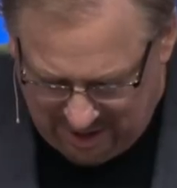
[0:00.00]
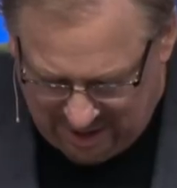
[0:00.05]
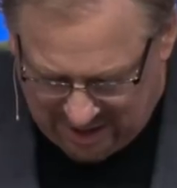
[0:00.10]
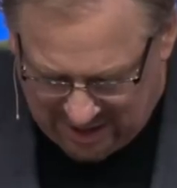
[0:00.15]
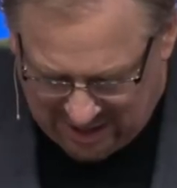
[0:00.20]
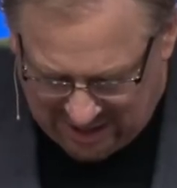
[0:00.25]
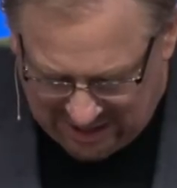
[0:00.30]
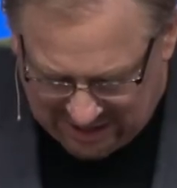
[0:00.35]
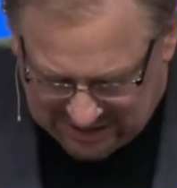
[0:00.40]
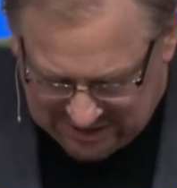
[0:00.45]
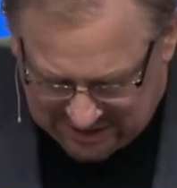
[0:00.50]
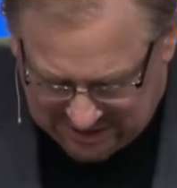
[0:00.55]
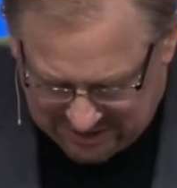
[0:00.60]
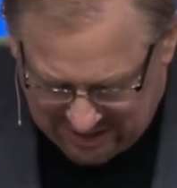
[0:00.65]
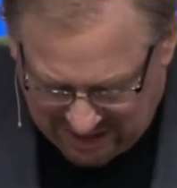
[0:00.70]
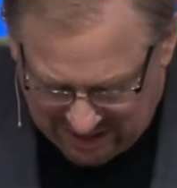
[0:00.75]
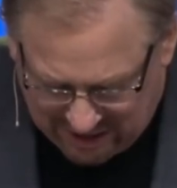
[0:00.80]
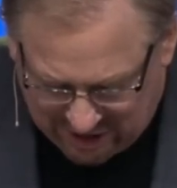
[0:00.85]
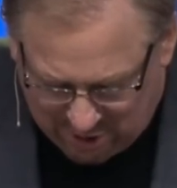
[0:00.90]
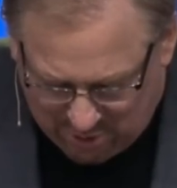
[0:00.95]
And I
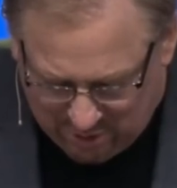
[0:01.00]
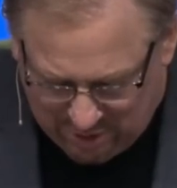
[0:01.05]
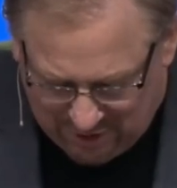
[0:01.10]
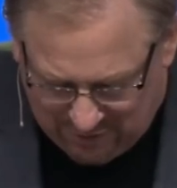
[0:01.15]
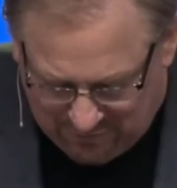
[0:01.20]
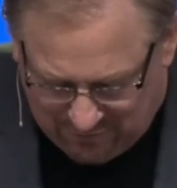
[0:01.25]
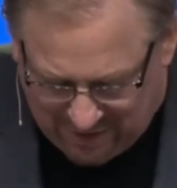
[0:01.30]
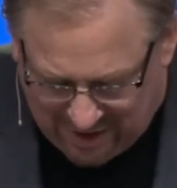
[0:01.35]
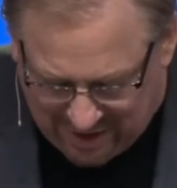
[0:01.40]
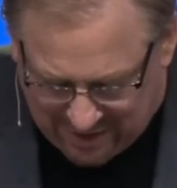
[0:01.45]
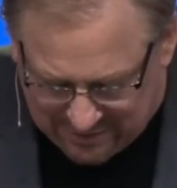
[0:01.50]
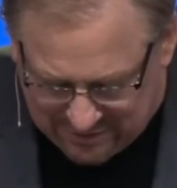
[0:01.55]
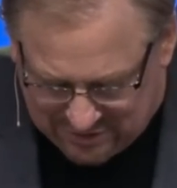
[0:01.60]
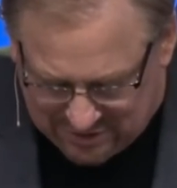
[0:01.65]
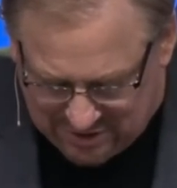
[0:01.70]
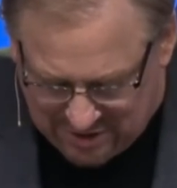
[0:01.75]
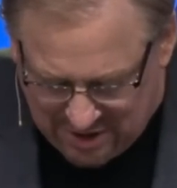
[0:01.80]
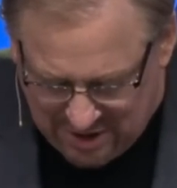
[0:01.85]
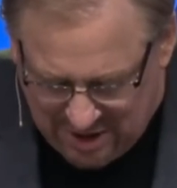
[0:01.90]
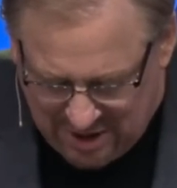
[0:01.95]
thank you in
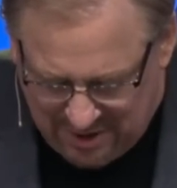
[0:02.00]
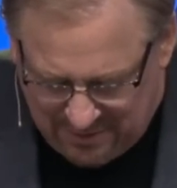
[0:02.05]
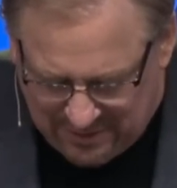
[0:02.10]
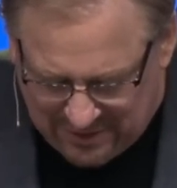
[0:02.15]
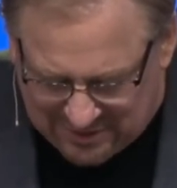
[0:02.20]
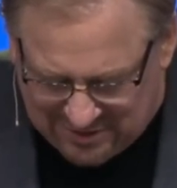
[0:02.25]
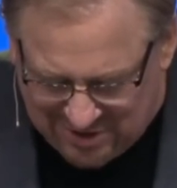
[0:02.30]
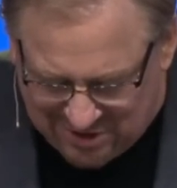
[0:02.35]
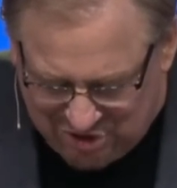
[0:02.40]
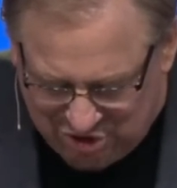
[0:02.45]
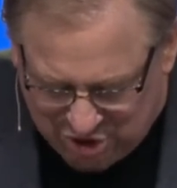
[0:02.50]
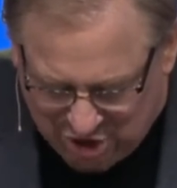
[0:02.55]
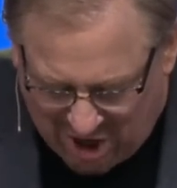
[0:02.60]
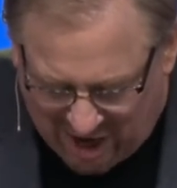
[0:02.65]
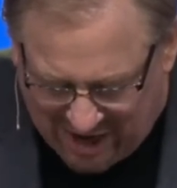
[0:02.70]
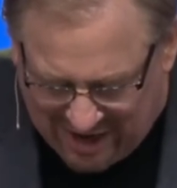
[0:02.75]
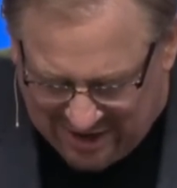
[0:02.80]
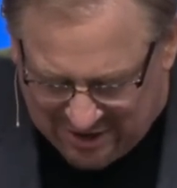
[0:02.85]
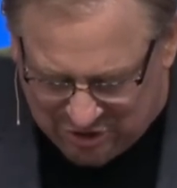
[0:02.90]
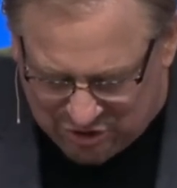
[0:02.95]
advance that the
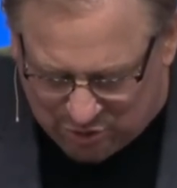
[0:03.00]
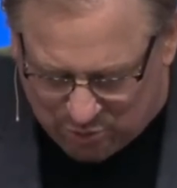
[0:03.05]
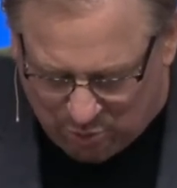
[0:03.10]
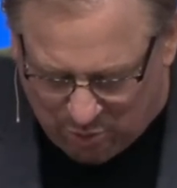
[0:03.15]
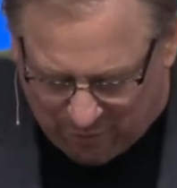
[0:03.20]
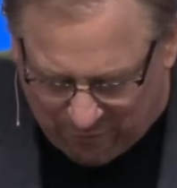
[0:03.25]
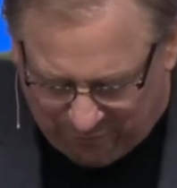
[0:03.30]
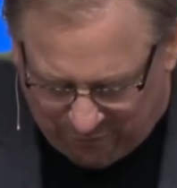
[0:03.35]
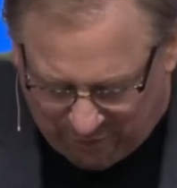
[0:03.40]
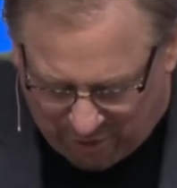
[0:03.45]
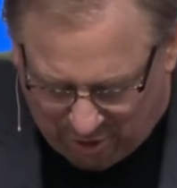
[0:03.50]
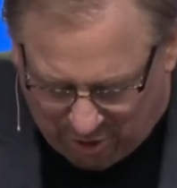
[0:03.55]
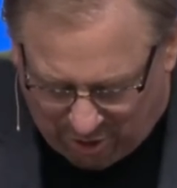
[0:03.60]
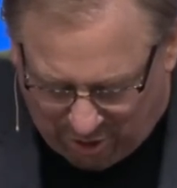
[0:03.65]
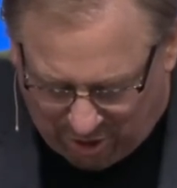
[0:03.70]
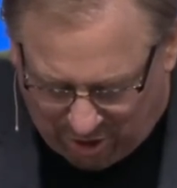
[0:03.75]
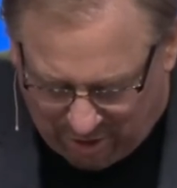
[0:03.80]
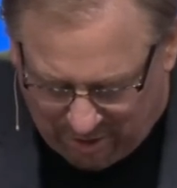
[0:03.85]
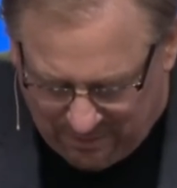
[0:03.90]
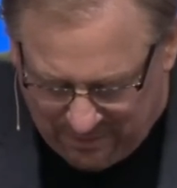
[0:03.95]
giants will
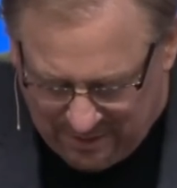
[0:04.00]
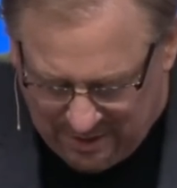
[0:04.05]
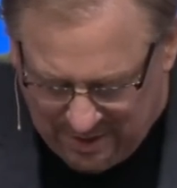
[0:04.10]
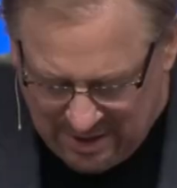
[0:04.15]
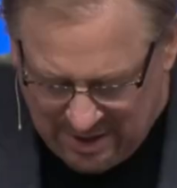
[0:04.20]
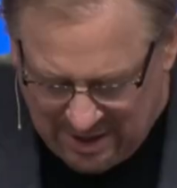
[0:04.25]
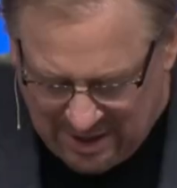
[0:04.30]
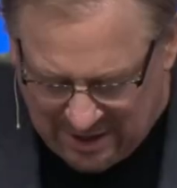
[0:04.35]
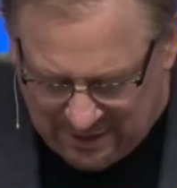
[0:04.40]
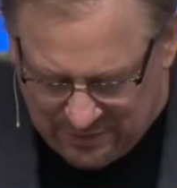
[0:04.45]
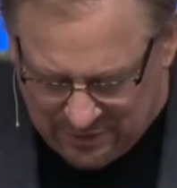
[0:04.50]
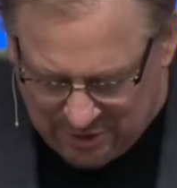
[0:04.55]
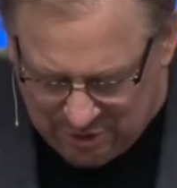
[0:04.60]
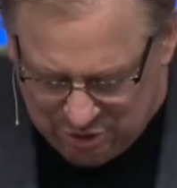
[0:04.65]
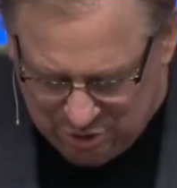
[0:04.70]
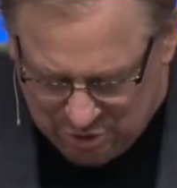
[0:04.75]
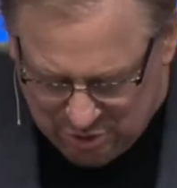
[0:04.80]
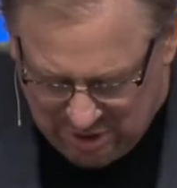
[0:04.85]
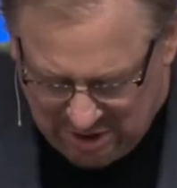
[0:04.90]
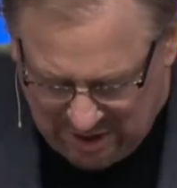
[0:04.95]
fall and the
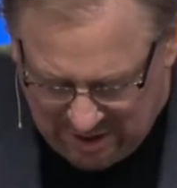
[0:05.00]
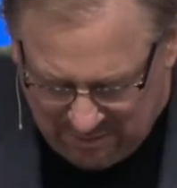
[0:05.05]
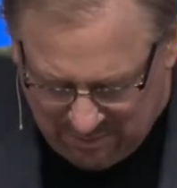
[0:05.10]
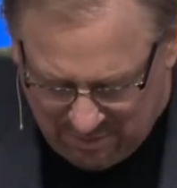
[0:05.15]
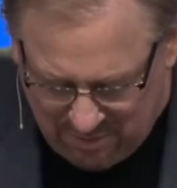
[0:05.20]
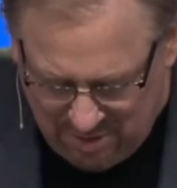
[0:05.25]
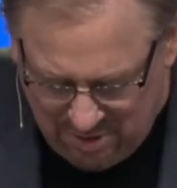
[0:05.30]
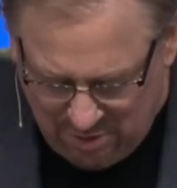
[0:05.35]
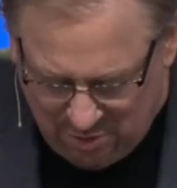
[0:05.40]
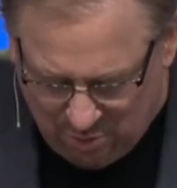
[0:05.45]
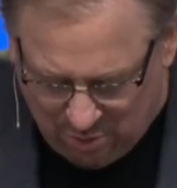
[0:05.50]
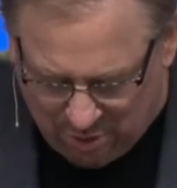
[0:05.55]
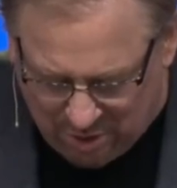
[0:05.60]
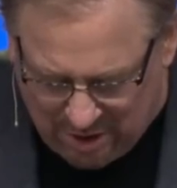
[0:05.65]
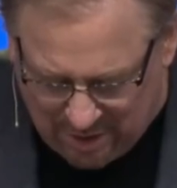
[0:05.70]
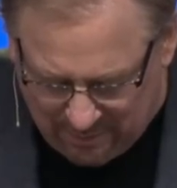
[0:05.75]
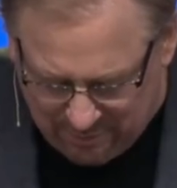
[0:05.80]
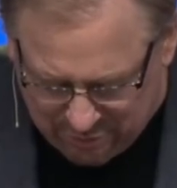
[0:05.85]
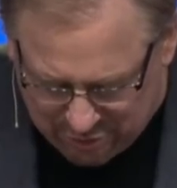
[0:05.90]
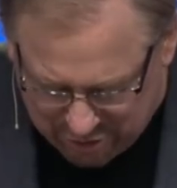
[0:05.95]
dream will
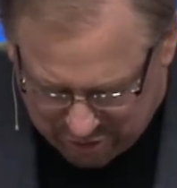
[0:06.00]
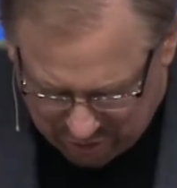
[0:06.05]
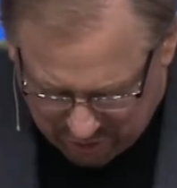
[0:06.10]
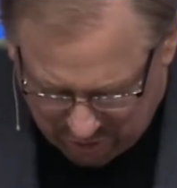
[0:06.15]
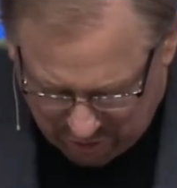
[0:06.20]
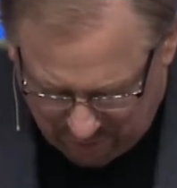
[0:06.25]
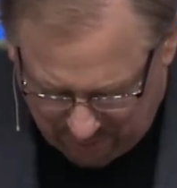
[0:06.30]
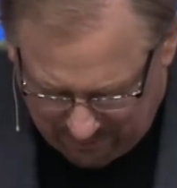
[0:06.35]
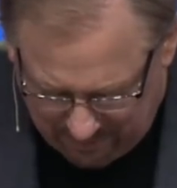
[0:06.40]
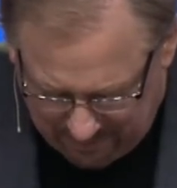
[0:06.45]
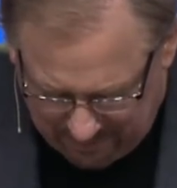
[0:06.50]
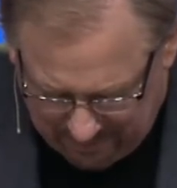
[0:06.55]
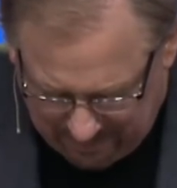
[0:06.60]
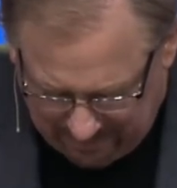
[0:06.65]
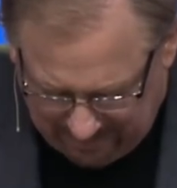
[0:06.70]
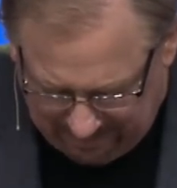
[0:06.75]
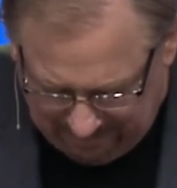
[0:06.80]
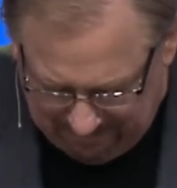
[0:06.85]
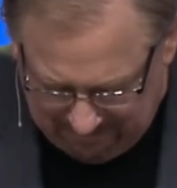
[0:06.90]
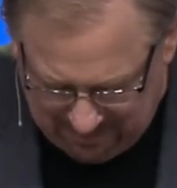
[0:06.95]
come true.
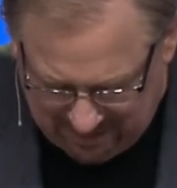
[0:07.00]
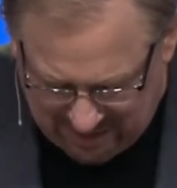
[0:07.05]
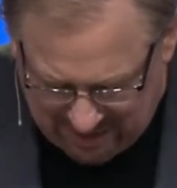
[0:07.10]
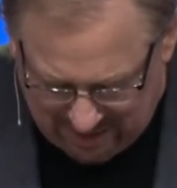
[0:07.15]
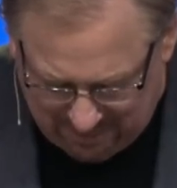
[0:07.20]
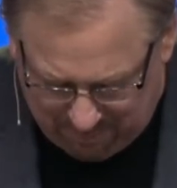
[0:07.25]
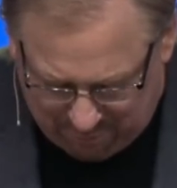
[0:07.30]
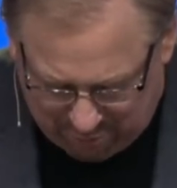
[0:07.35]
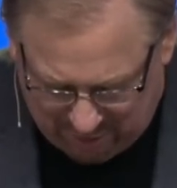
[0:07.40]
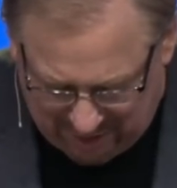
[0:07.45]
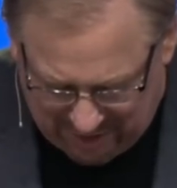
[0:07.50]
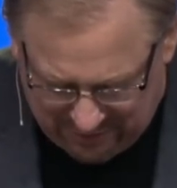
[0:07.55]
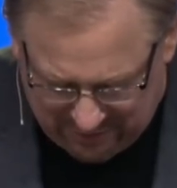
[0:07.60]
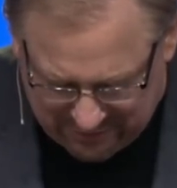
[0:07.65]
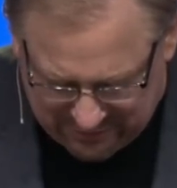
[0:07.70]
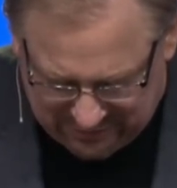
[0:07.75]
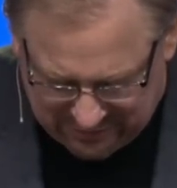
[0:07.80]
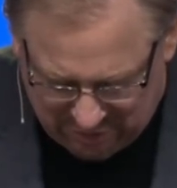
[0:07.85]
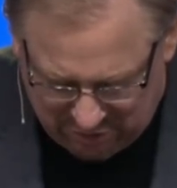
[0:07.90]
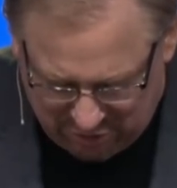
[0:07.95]
And I pray
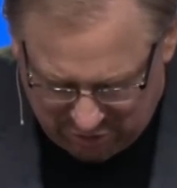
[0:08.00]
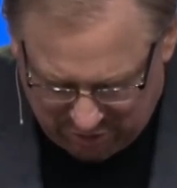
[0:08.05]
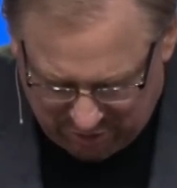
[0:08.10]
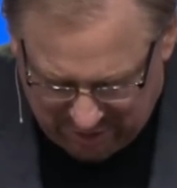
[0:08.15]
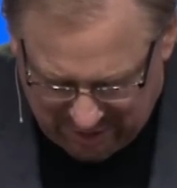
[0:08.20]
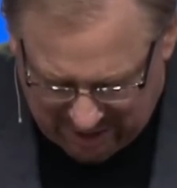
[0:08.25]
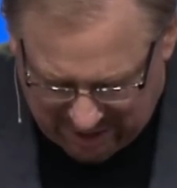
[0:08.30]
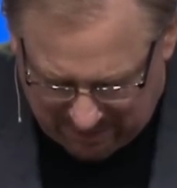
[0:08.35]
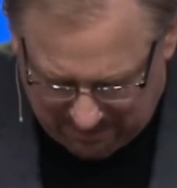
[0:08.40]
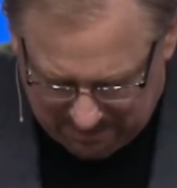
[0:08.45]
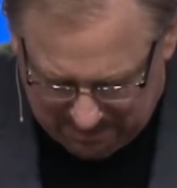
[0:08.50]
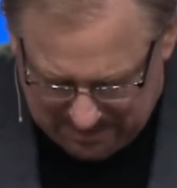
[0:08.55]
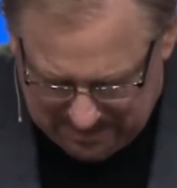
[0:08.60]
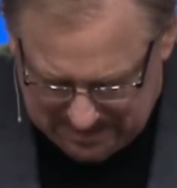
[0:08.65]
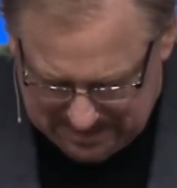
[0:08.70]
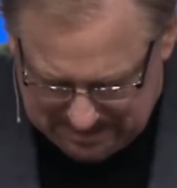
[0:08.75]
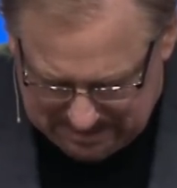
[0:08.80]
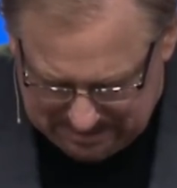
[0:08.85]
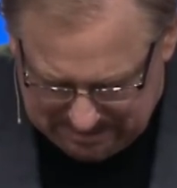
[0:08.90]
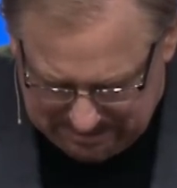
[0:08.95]
this in your name.
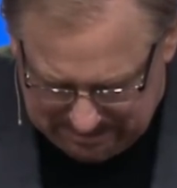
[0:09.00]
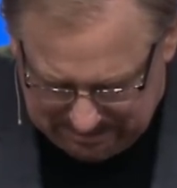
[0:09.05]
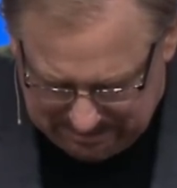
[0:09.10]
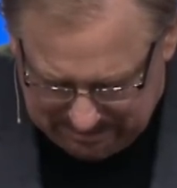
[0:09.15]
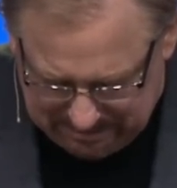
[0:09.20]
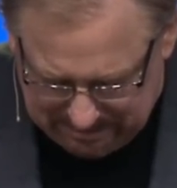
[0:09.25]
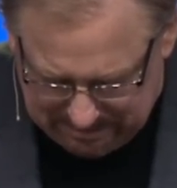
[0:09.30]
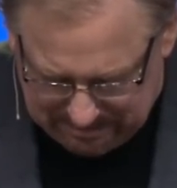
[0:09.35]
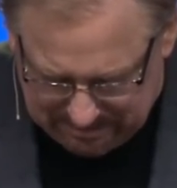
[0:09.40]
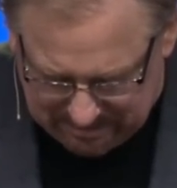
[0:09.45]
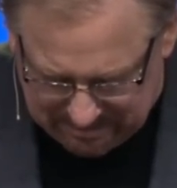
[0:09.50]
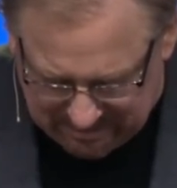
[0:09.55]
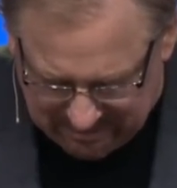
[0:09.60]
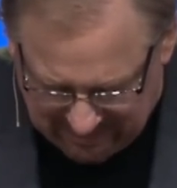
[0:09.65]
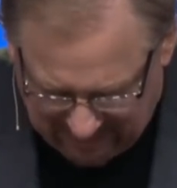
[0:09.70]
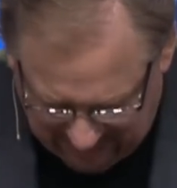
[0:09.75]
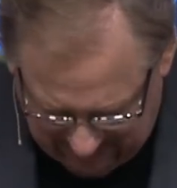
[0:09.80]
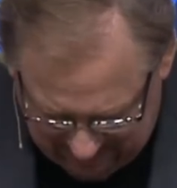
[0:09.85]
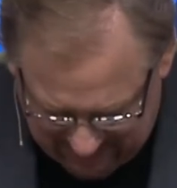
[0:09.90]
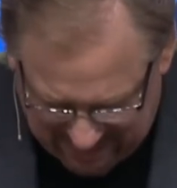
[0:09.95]

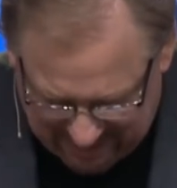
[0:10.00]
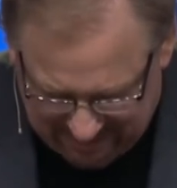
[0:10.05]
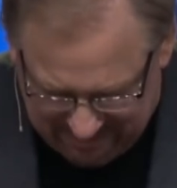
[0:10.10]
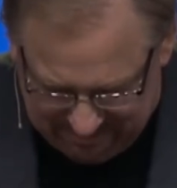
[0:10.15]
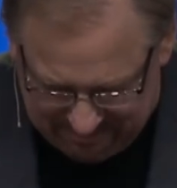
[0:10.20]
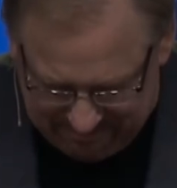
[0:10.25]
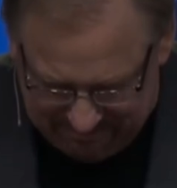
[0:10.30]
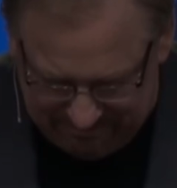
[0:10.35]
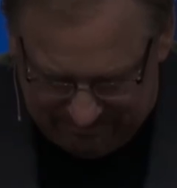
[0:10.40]
Amen.